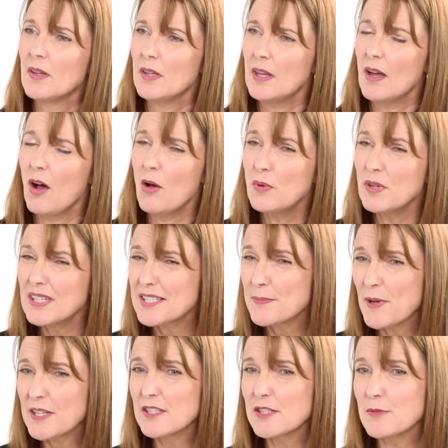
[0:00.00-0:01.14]
Yeah, I would
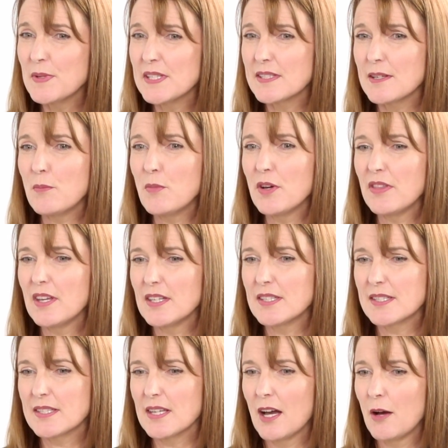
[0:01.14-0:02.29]
expect it to be someone
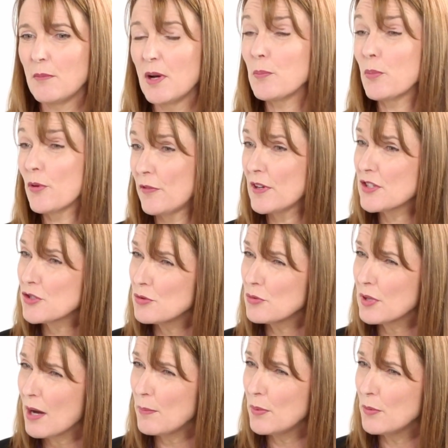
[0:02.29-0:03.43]
that's a professional
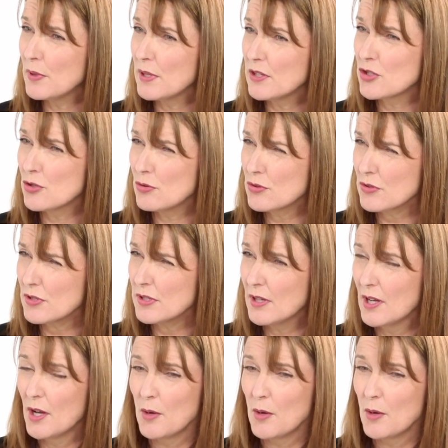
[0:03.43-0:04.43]
couple with children,